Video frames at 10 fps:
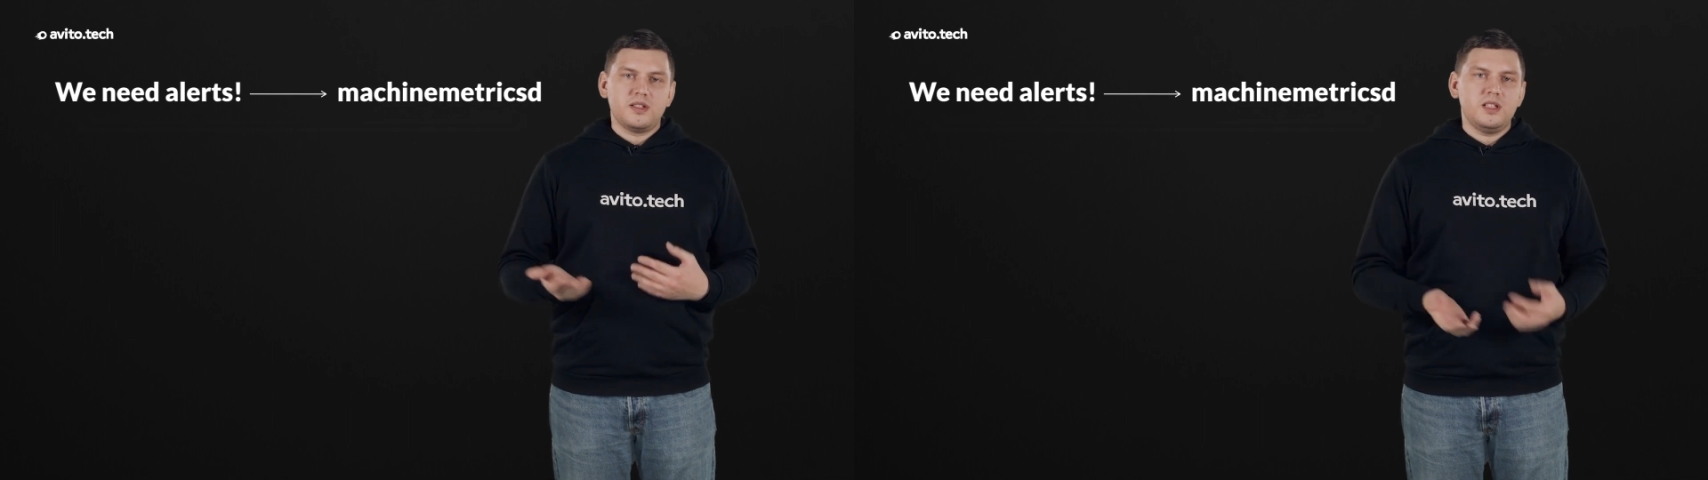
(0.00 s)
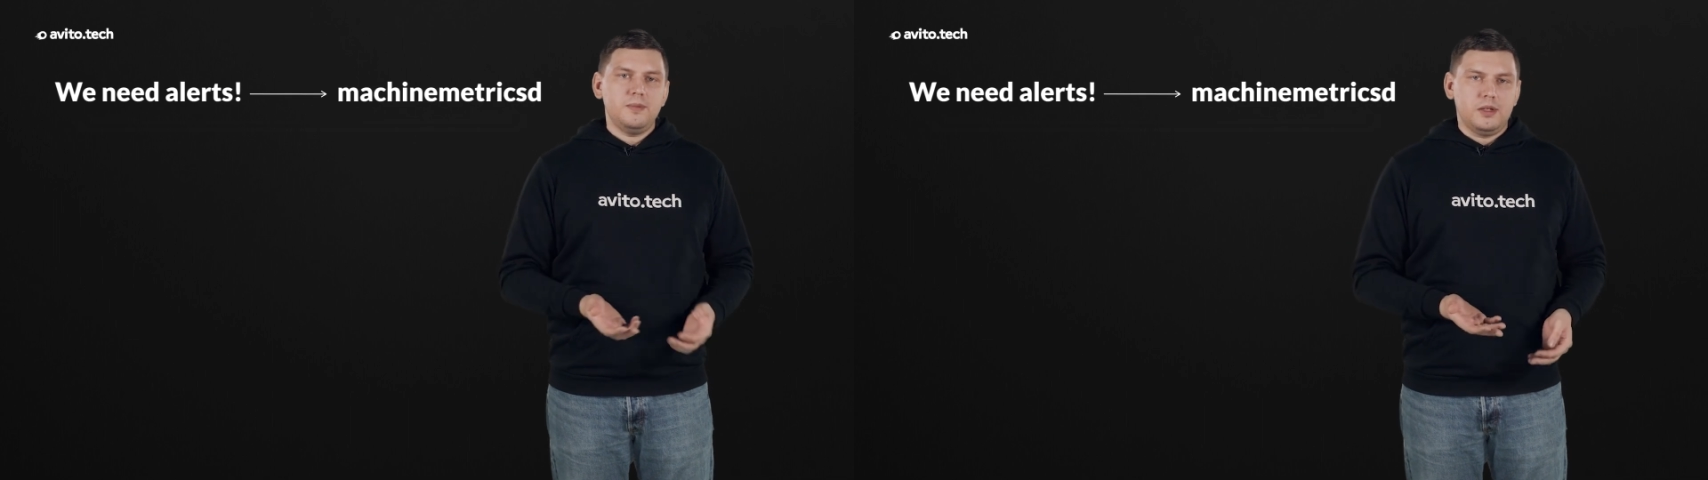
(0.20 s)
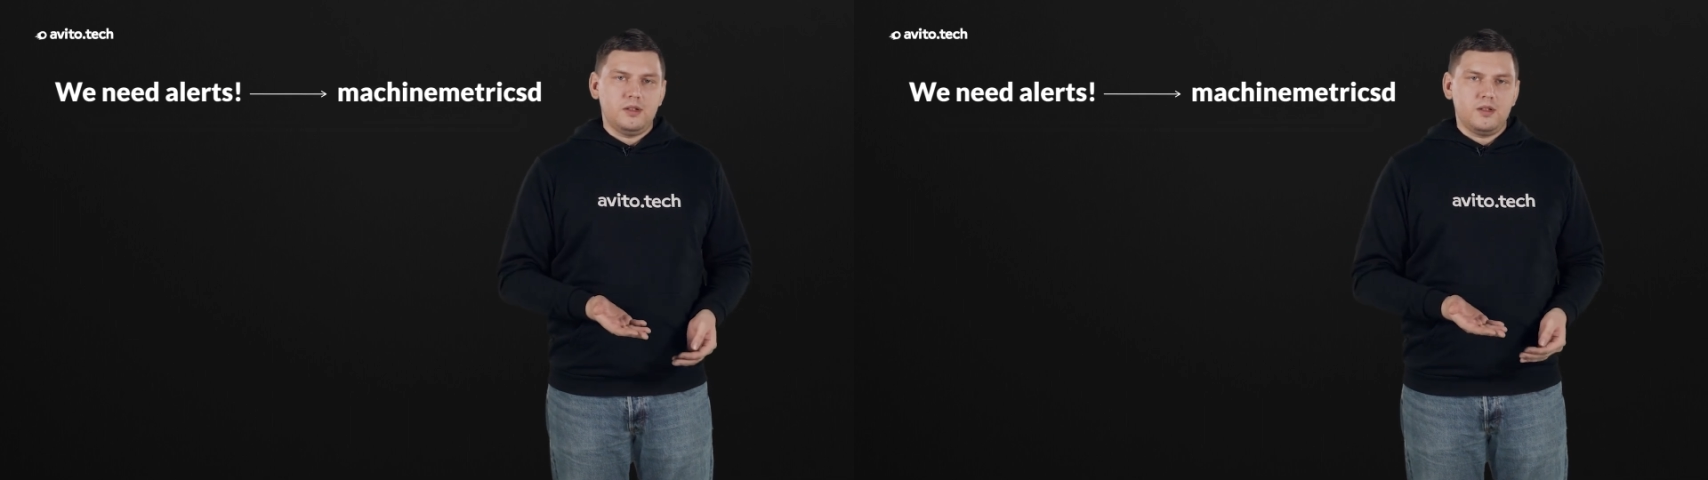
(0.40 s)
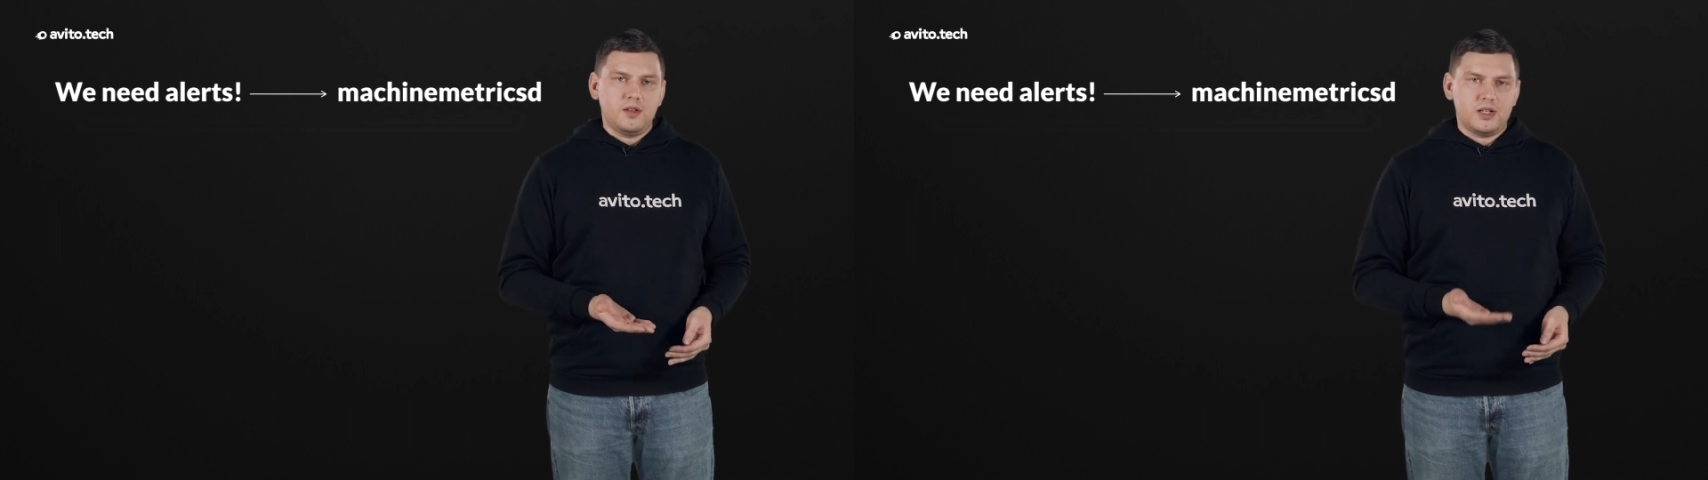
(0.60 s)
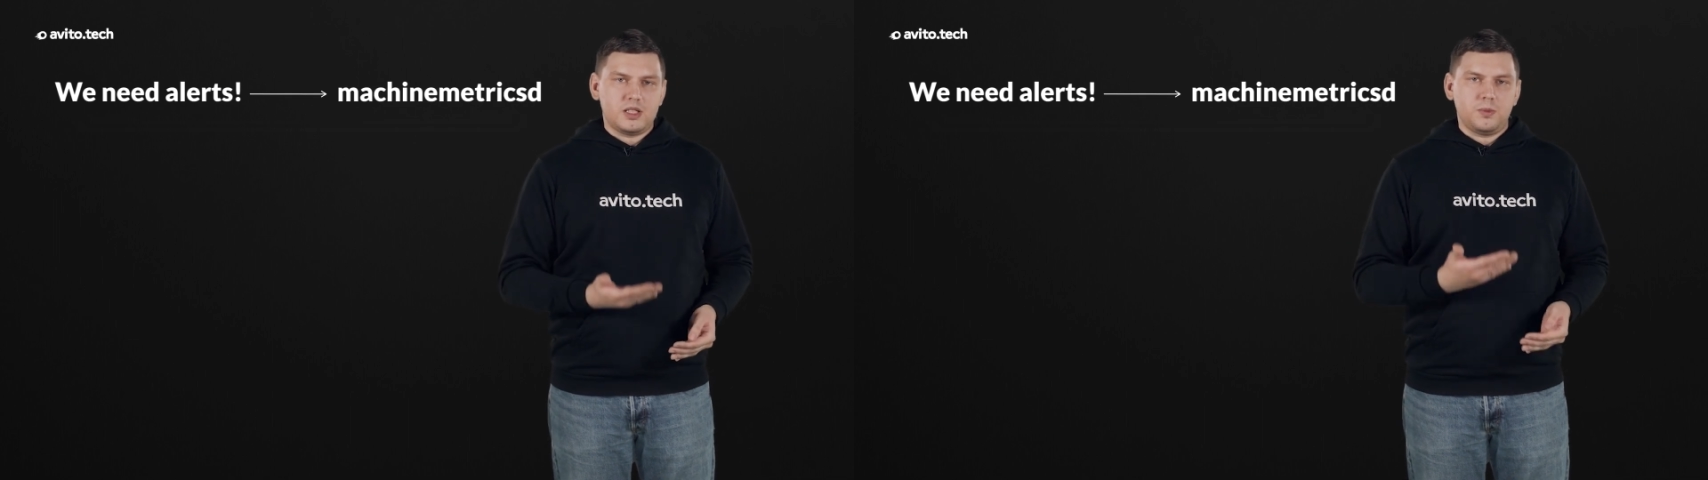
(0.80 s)
daemon
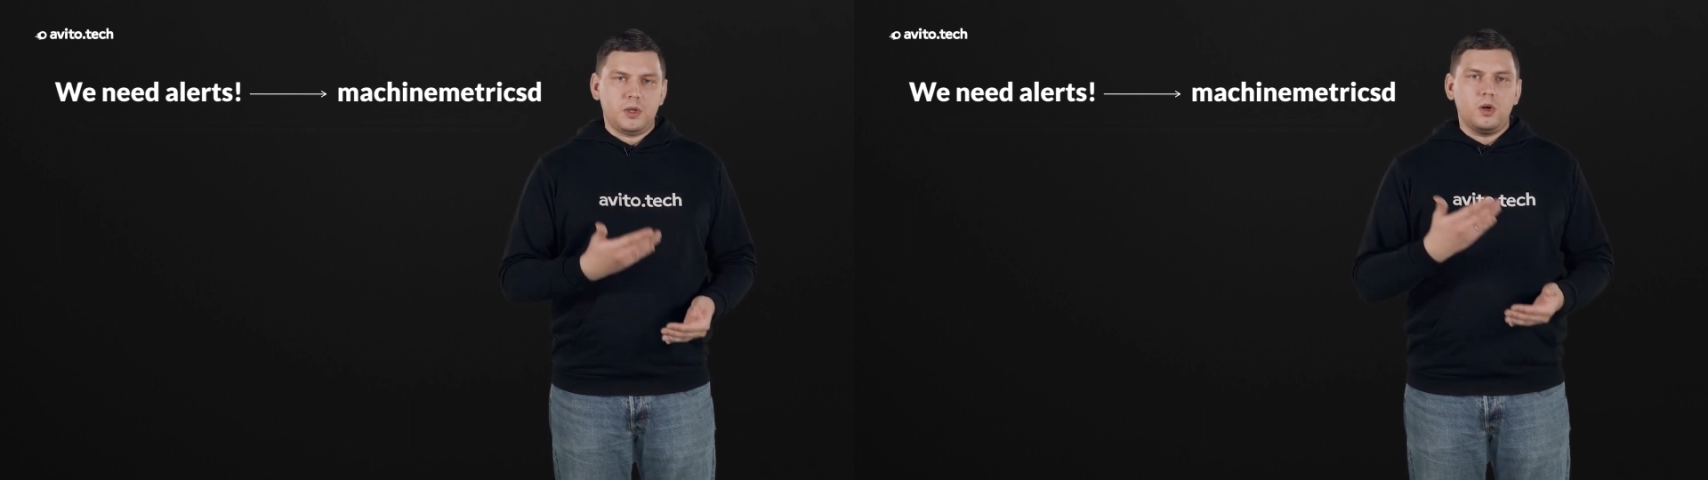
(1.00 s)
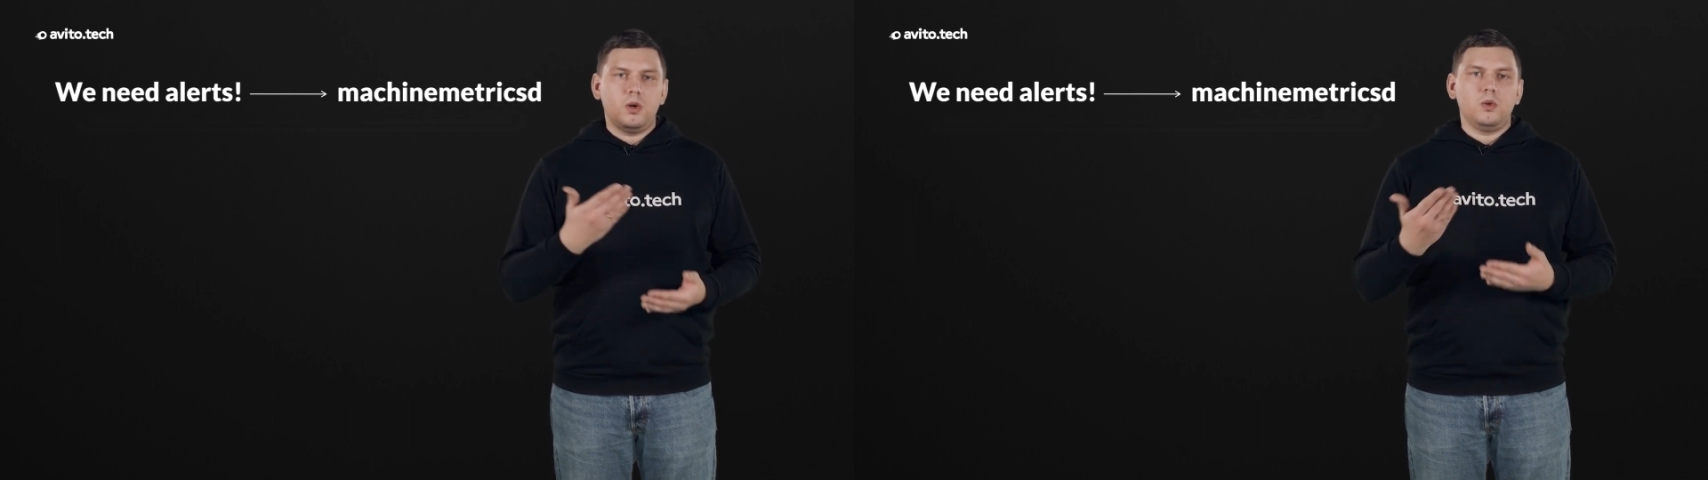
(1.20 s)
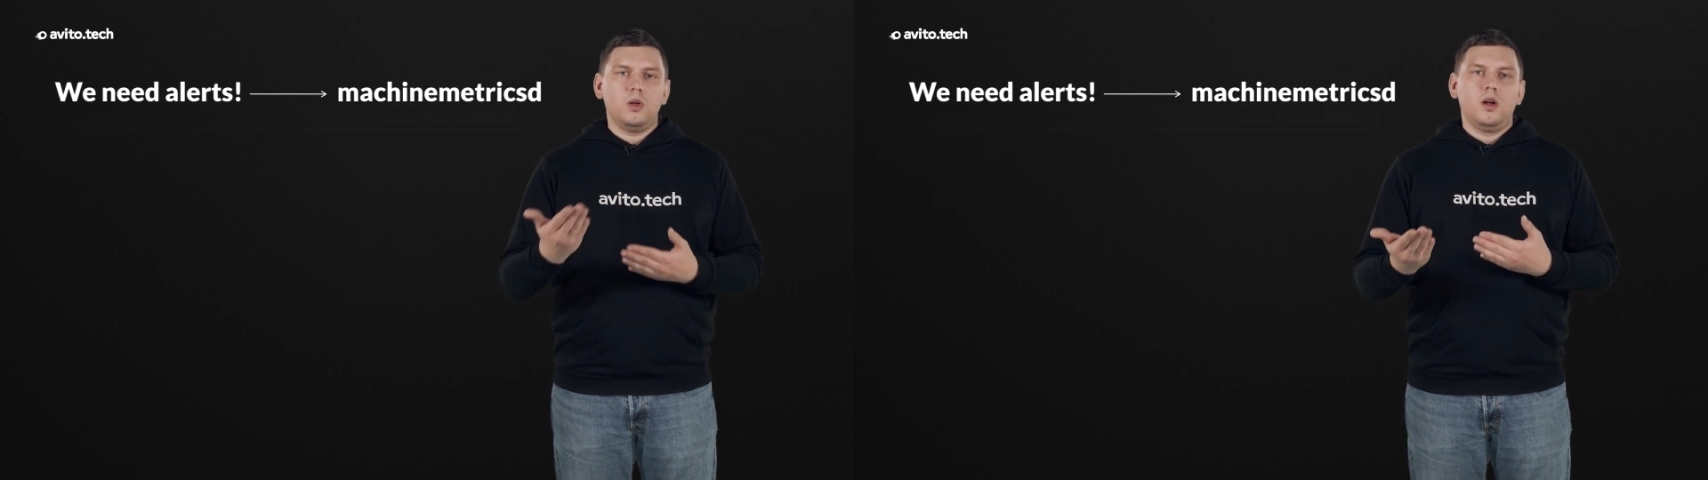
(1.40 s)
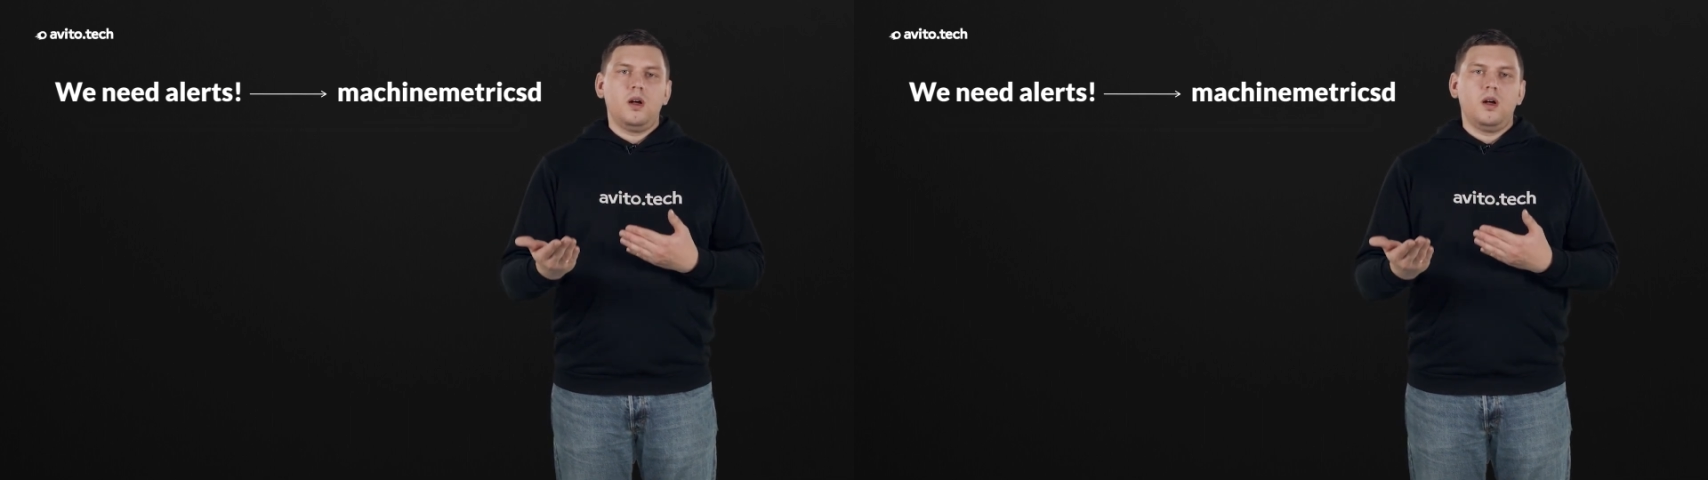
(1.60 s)
that we call